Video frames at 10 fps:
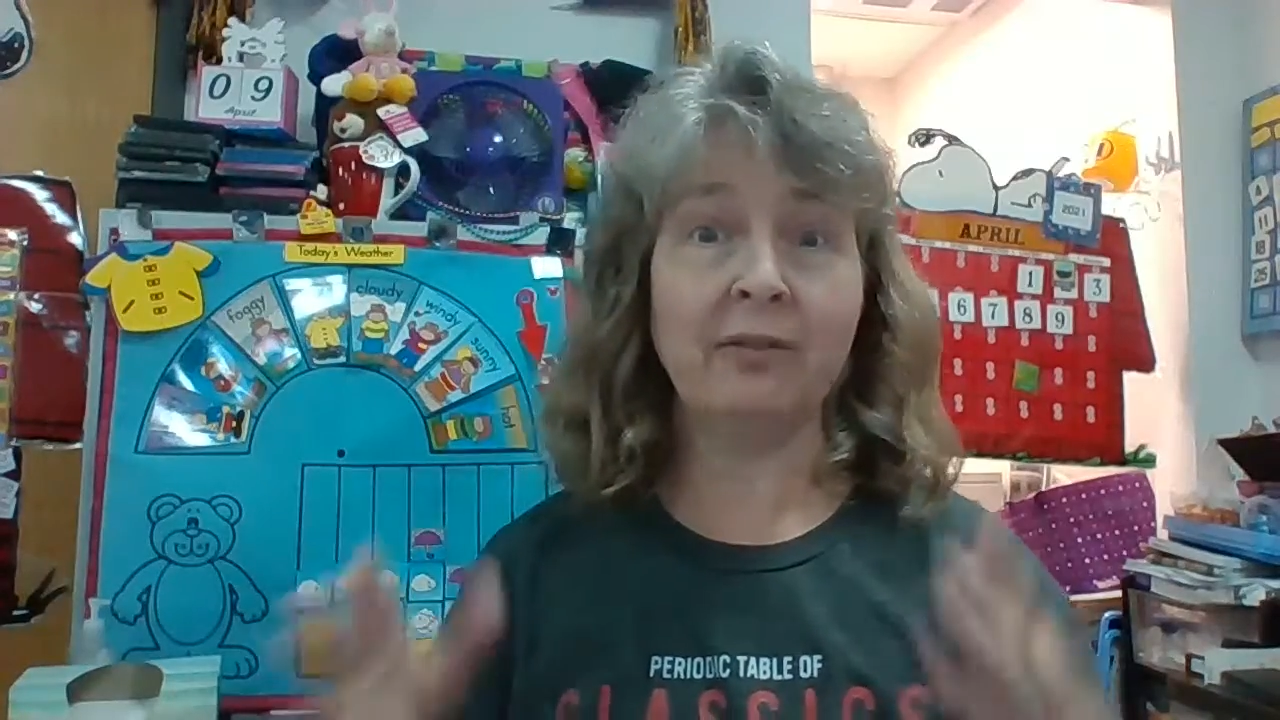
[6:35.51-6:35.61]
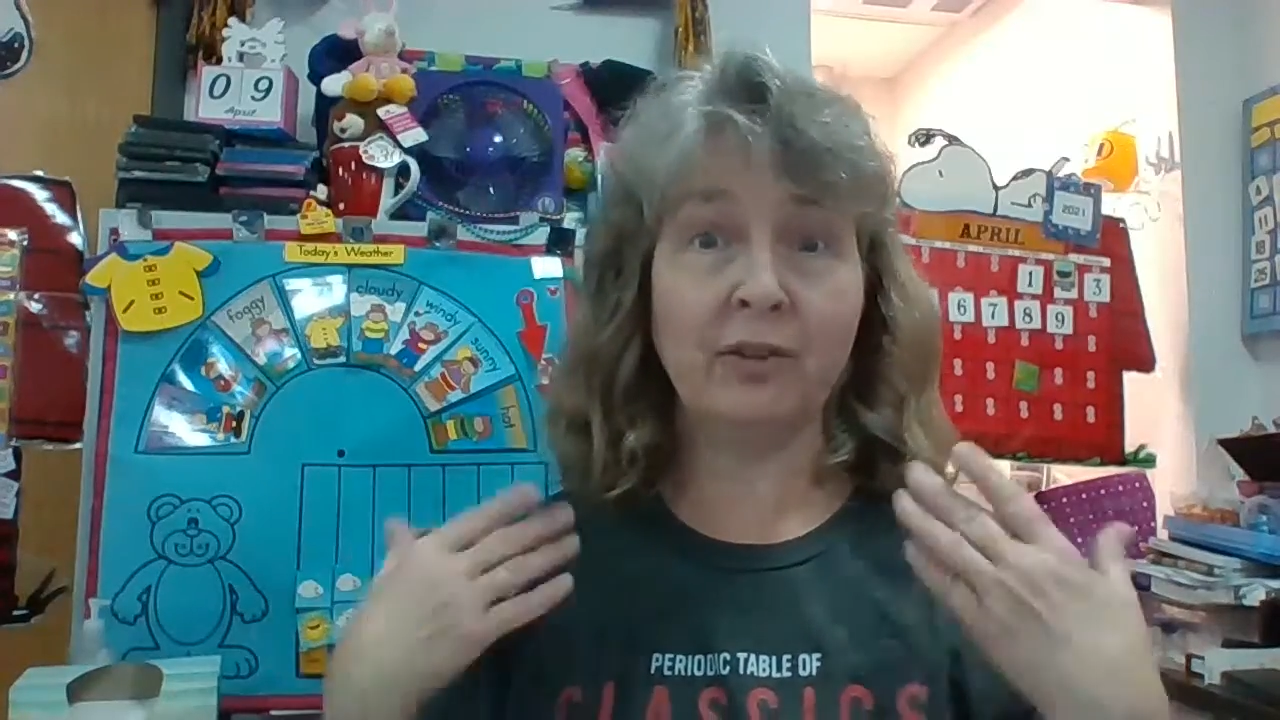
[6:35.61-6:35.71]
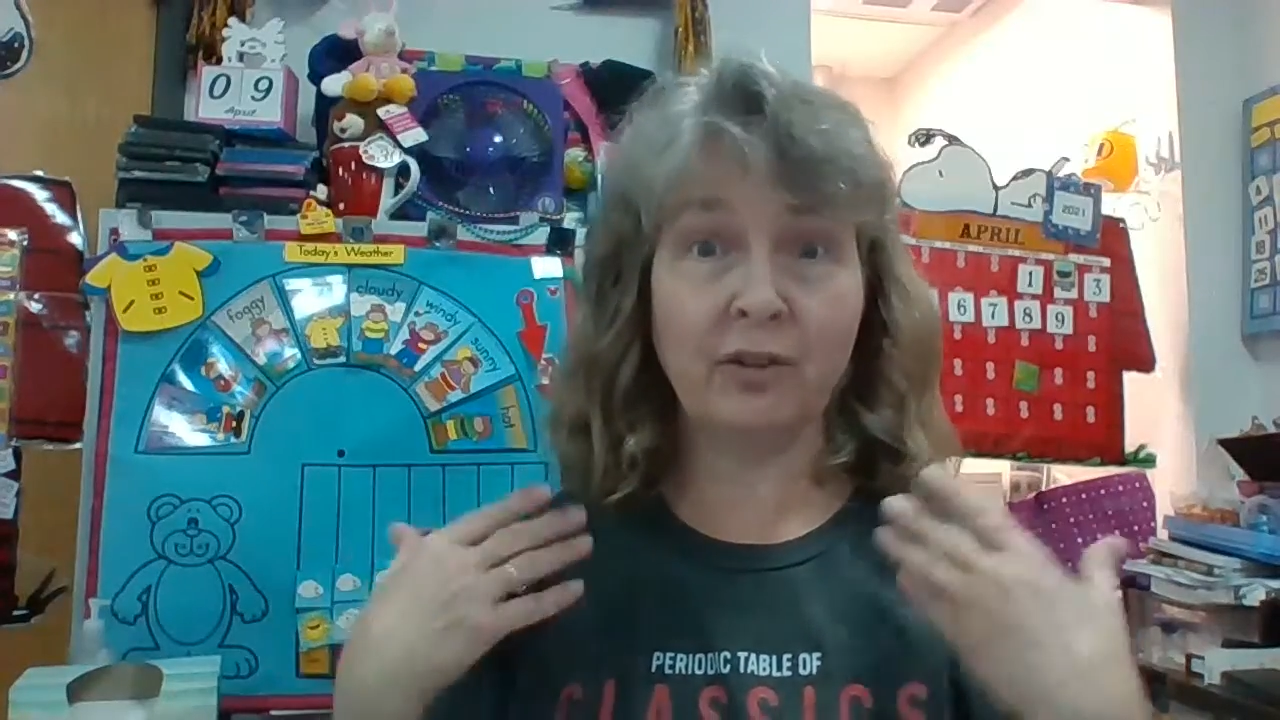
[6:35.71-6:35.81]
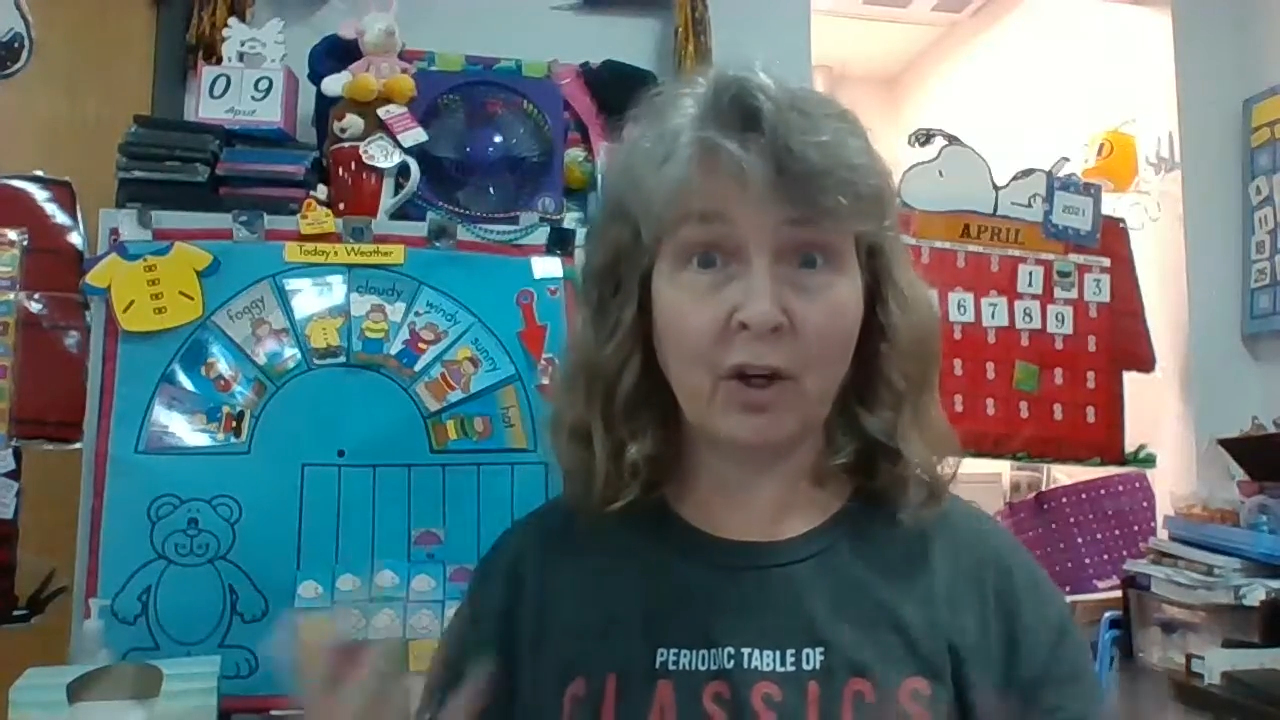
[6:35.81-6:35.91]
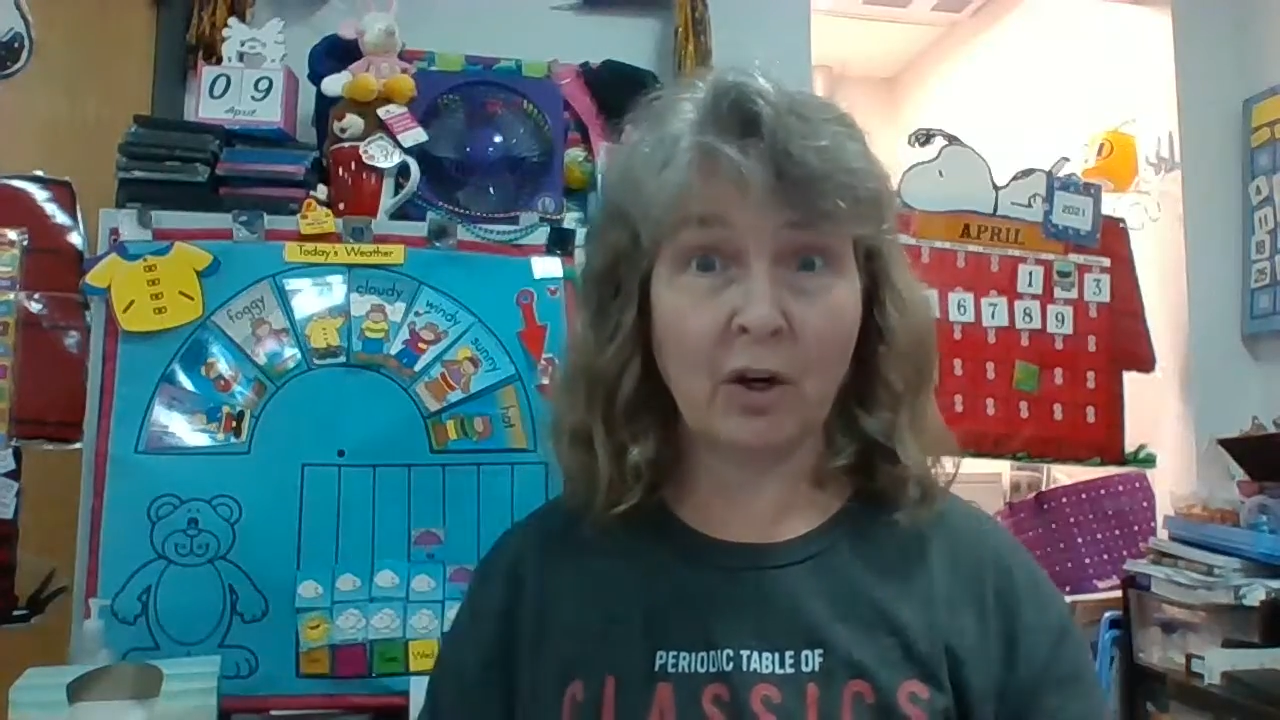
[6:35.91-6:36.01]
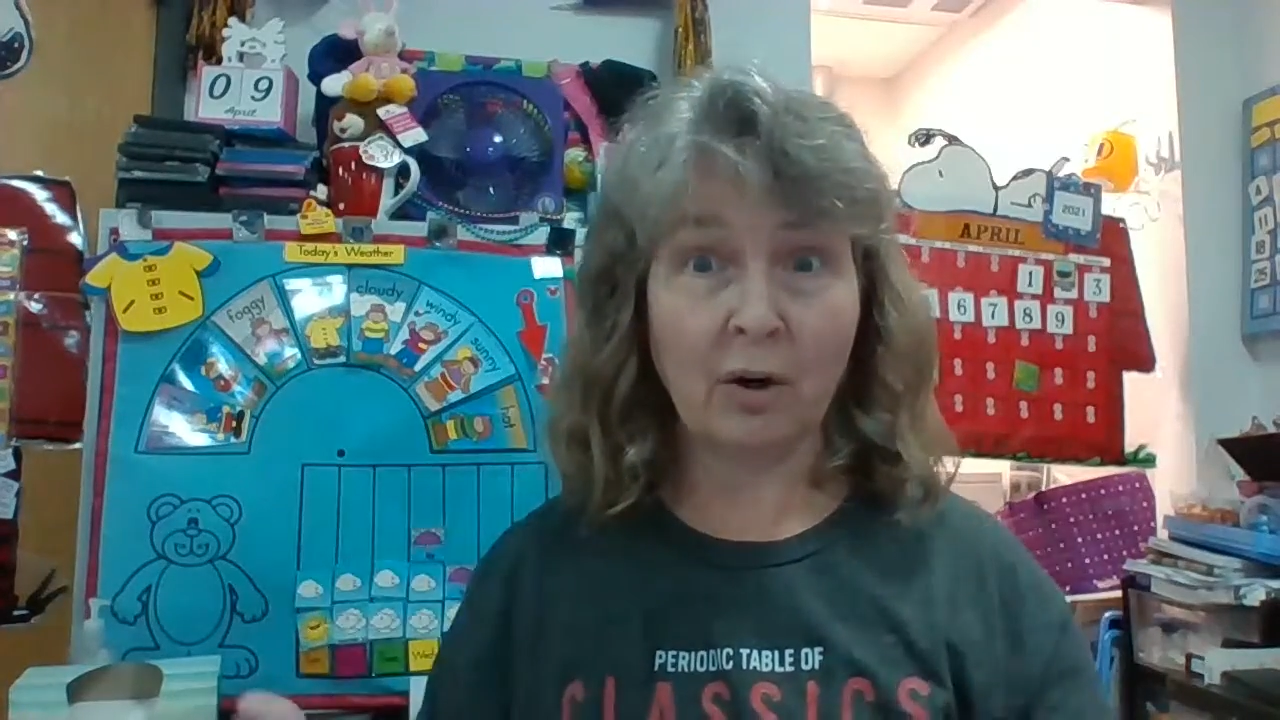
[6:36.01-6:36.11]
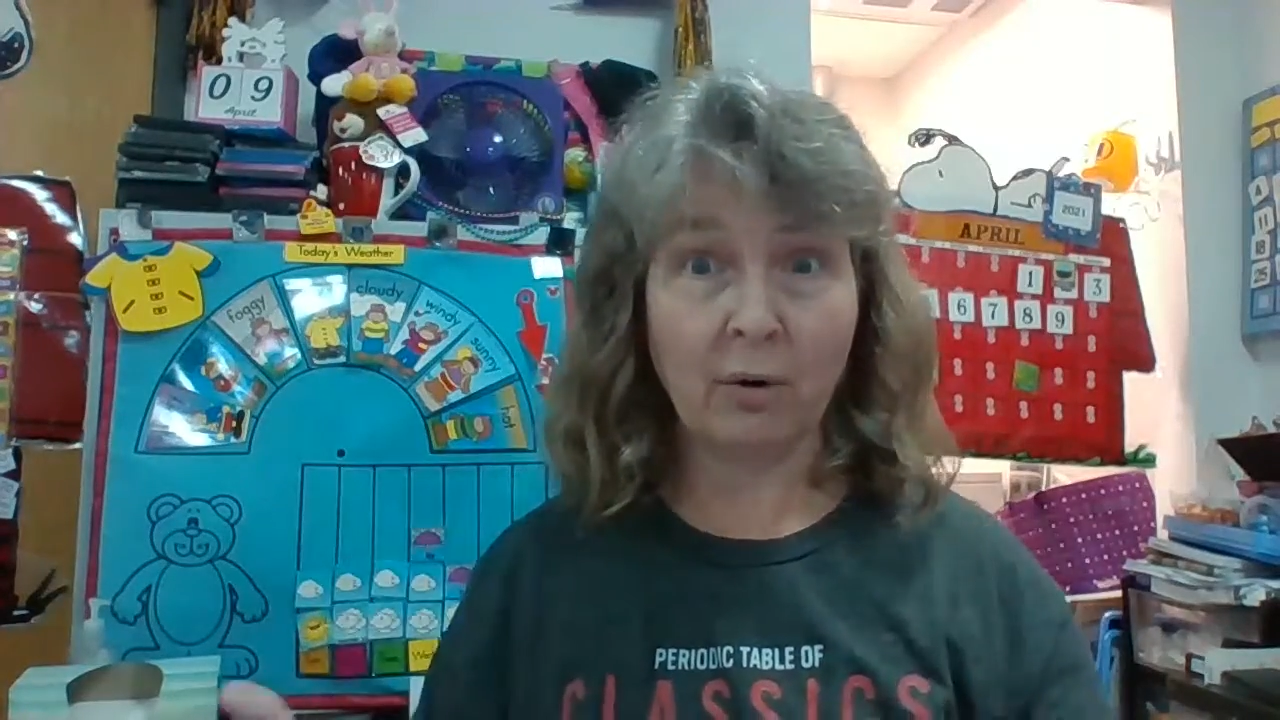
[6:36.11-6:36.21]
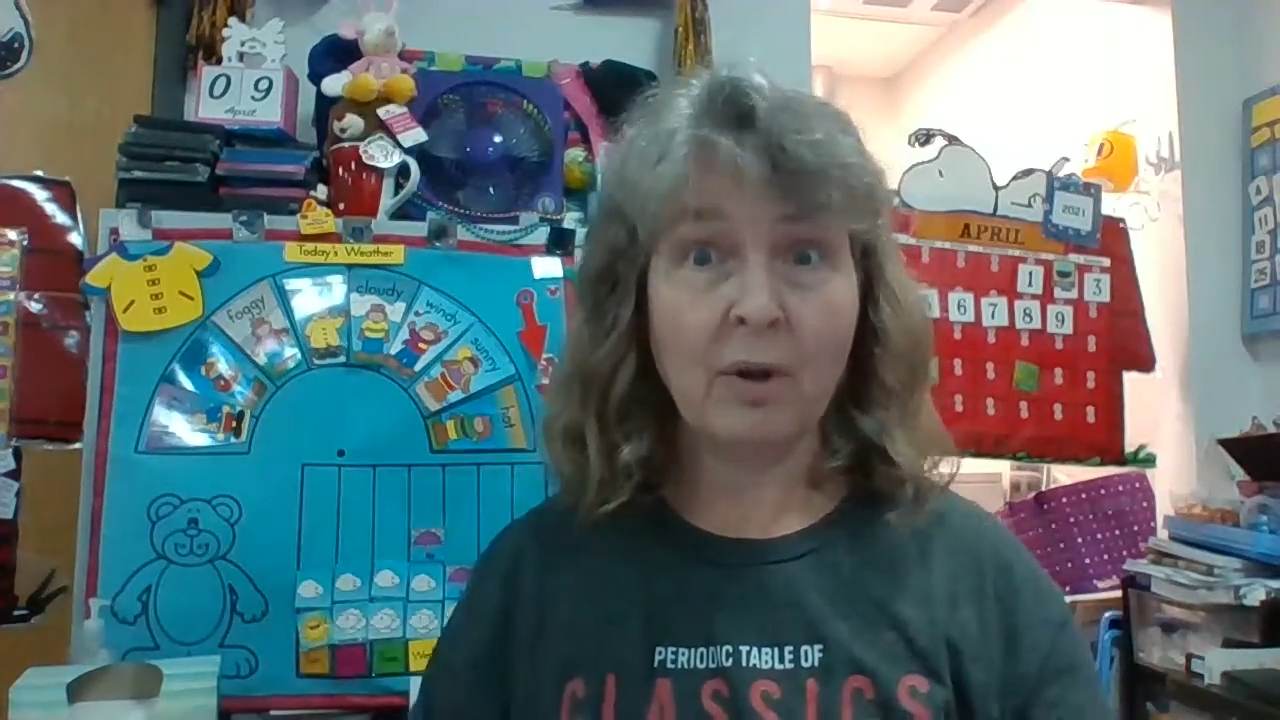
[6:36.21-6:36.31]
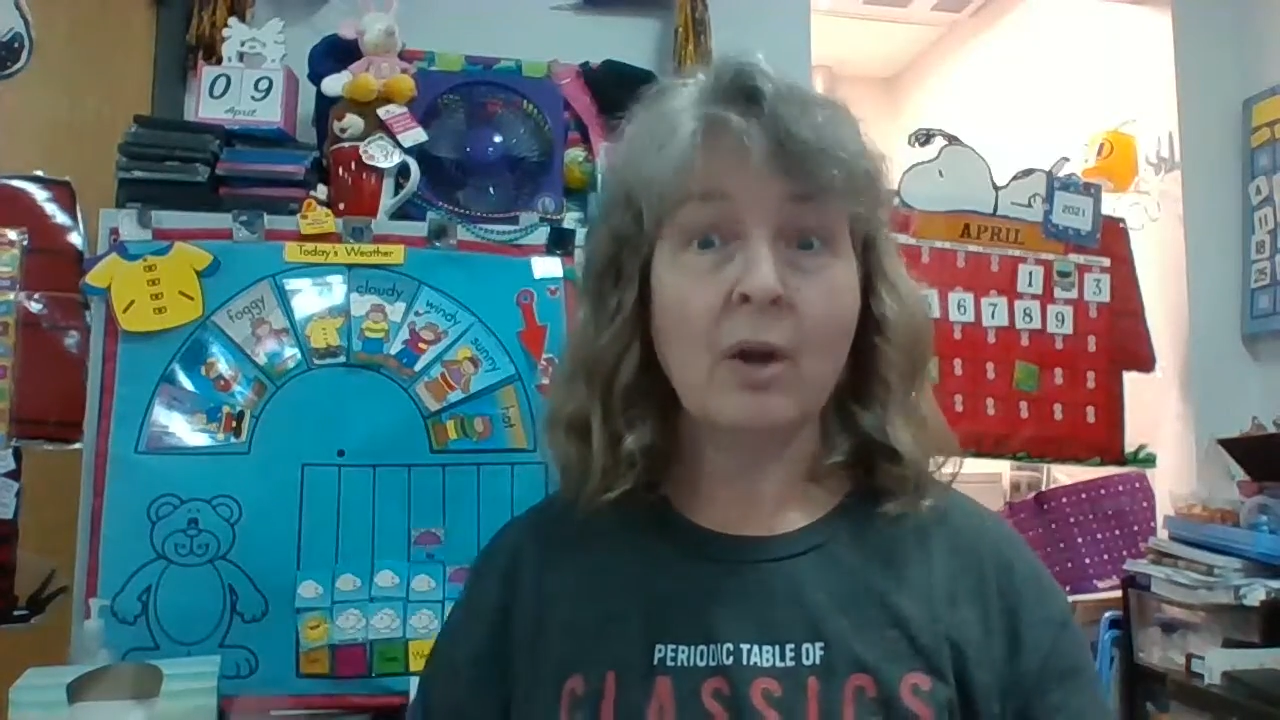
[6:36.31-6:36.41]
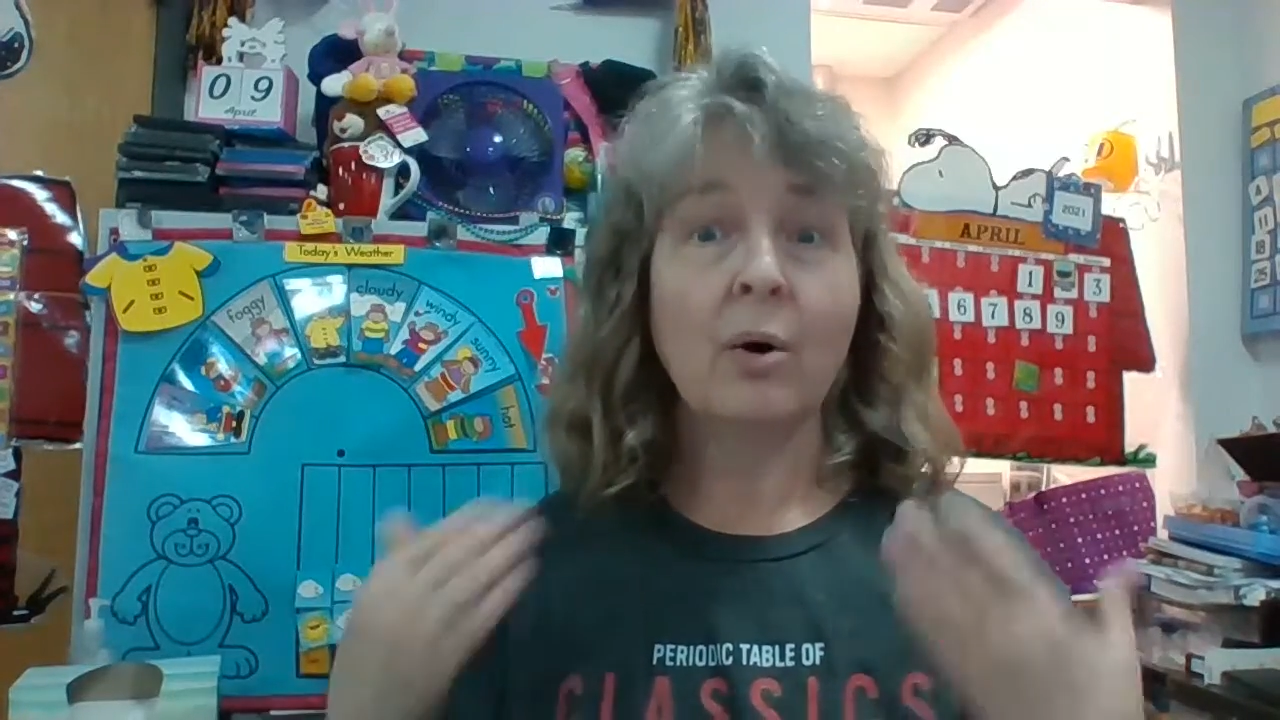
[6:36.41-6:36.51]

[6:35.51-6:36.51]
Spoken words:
So